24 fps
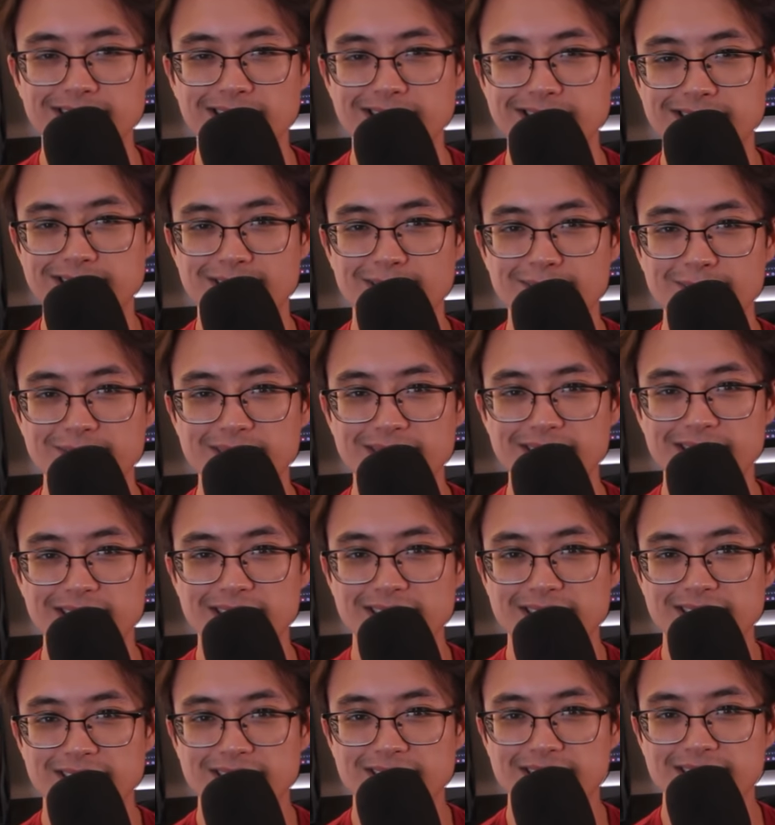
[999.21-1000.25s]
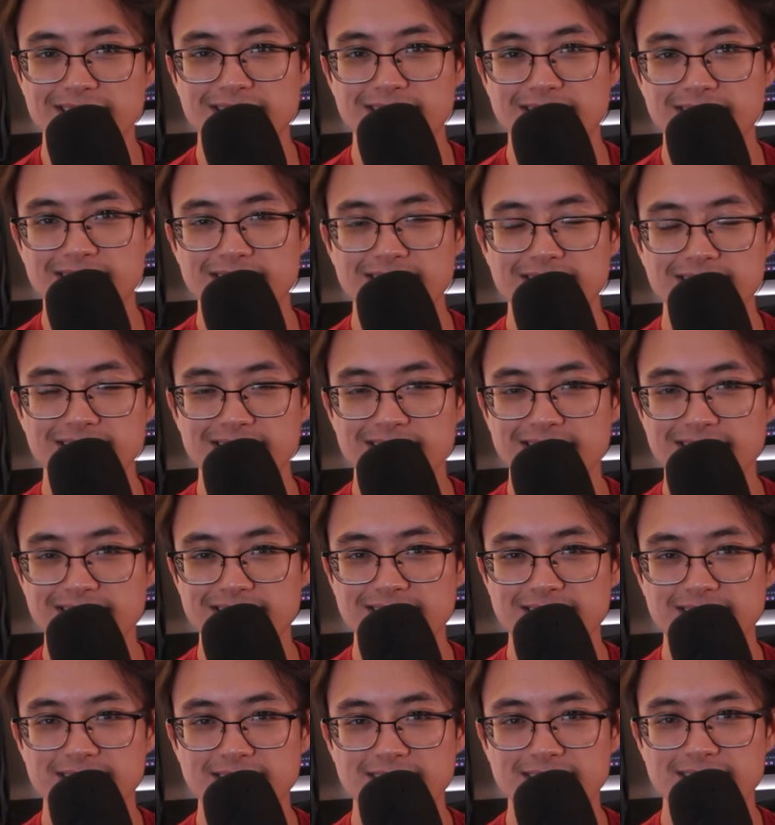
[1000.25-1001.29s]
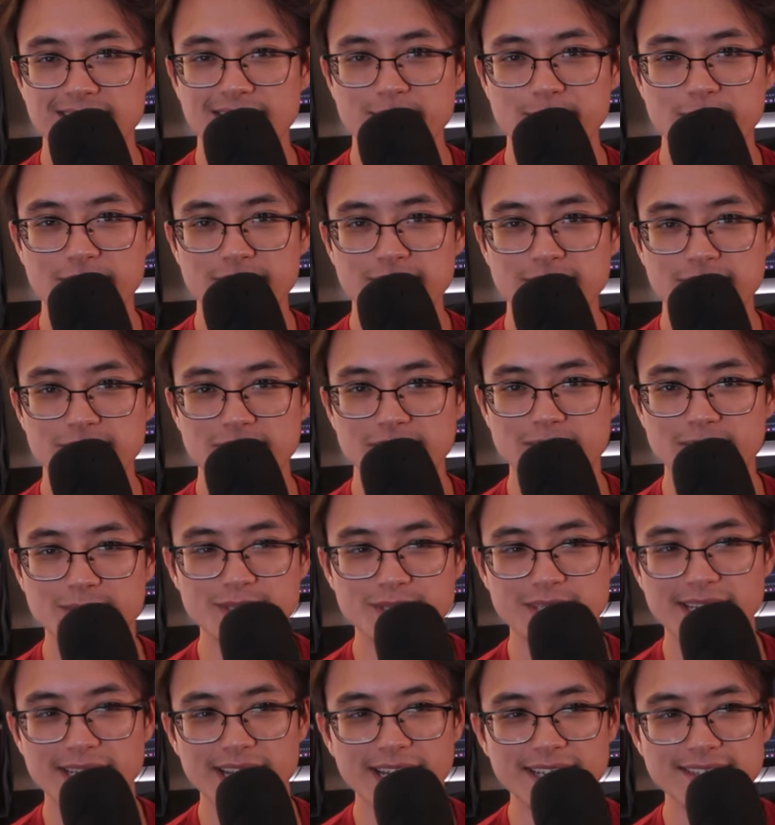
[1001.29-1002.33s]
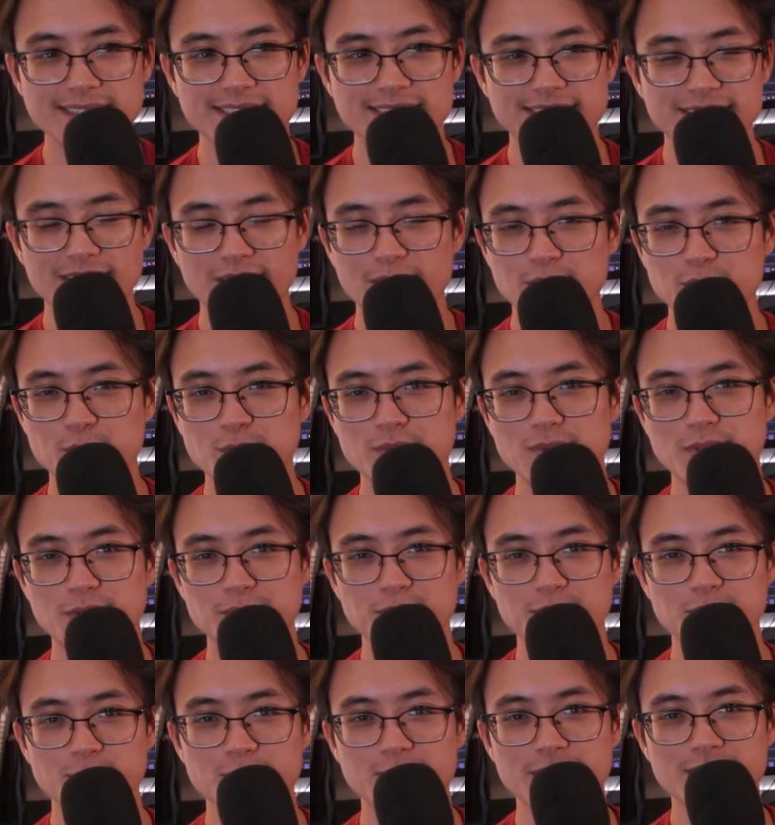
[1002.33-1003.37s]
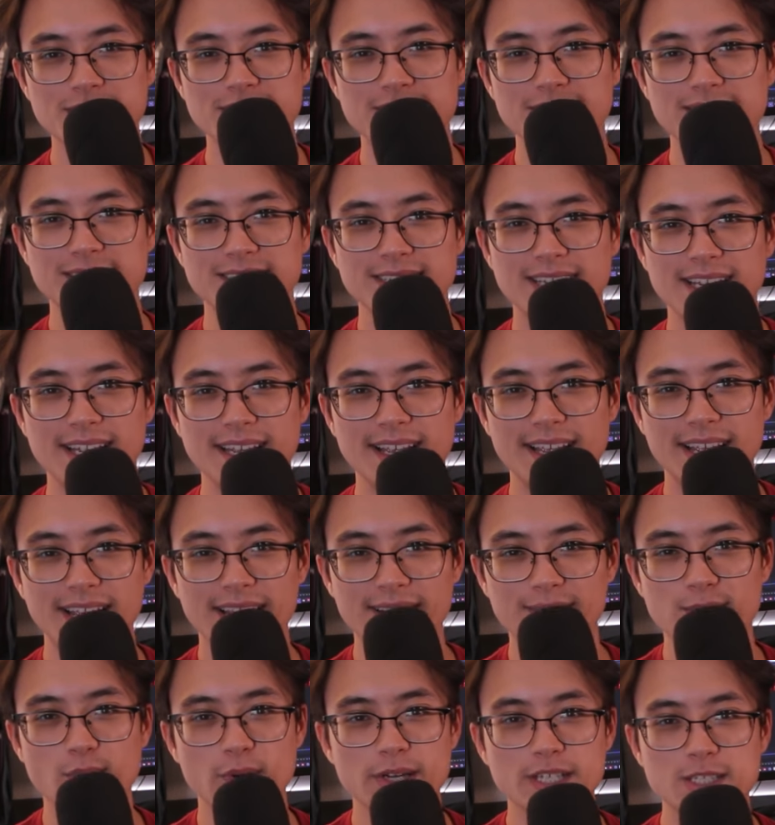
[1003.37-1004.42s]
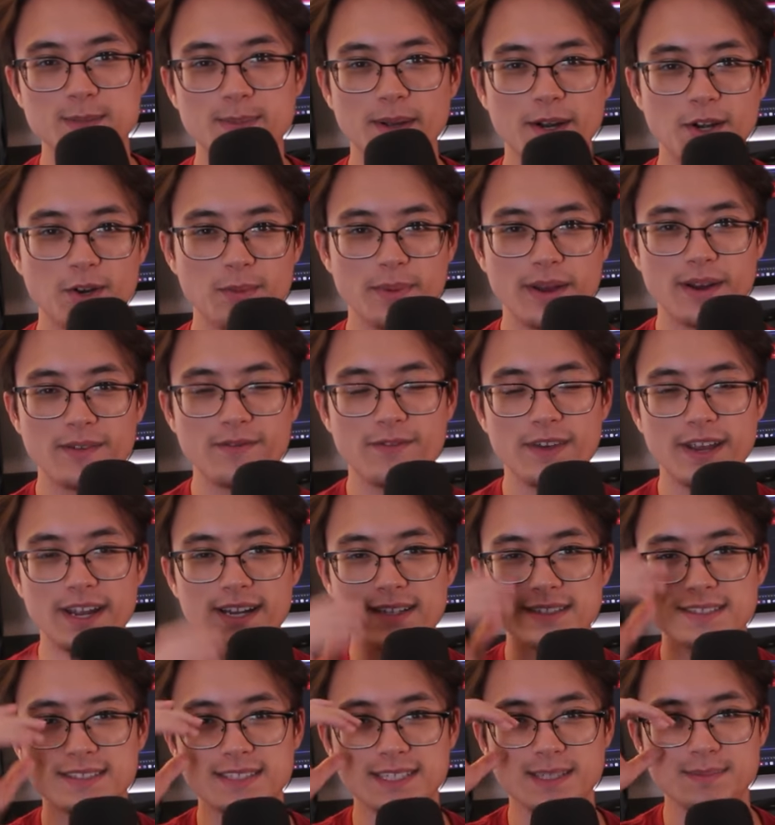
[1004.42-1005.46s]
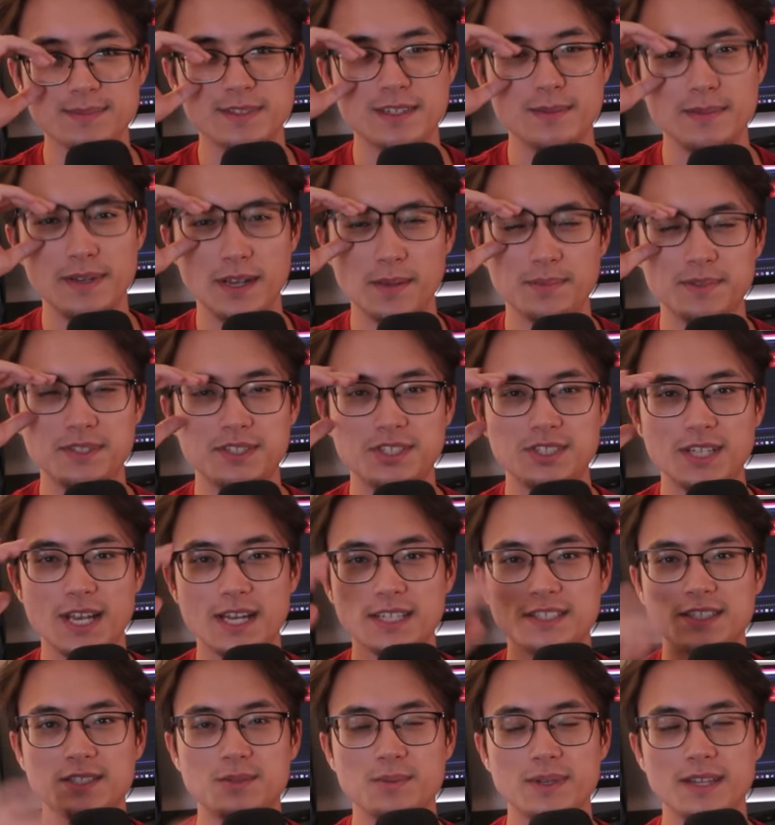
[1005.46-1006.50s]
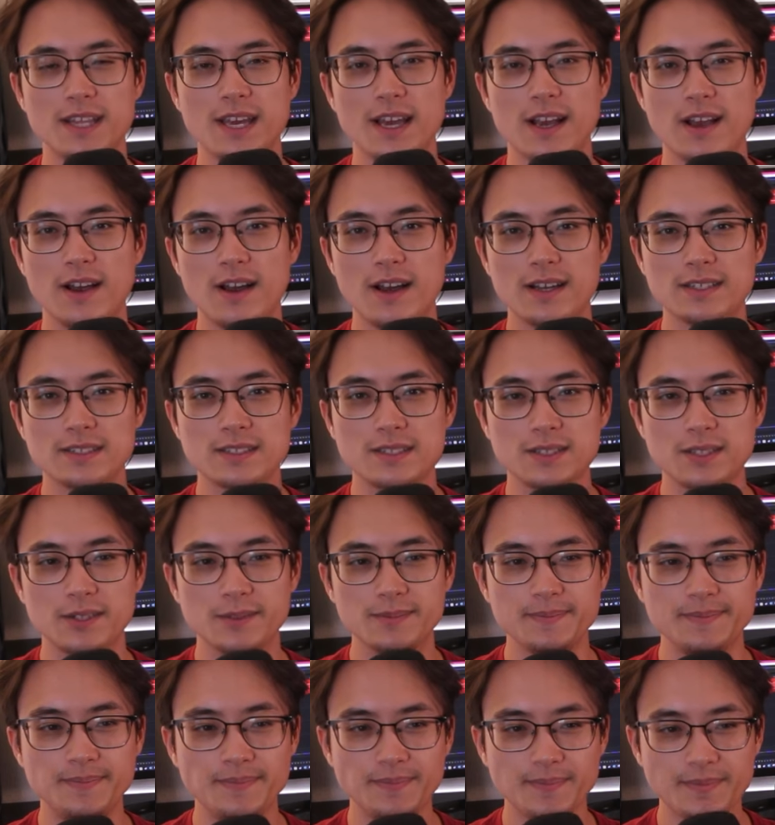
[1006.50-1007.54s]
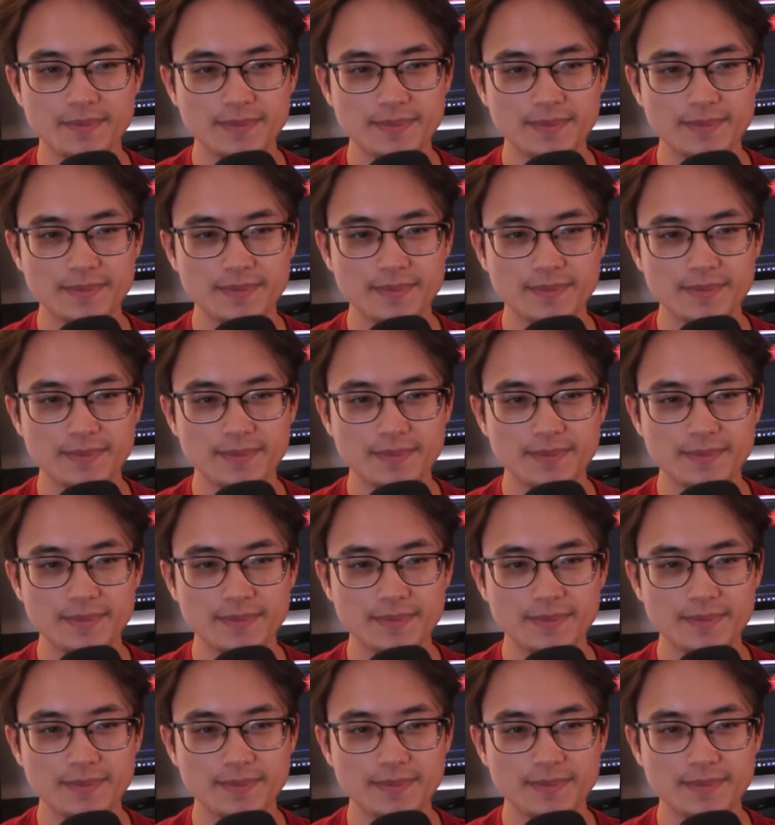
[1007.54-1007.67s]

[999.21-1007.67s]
just don't really like it that much, which I guess is controversial because every Spider-Man fan seems to be obsessed with that costume.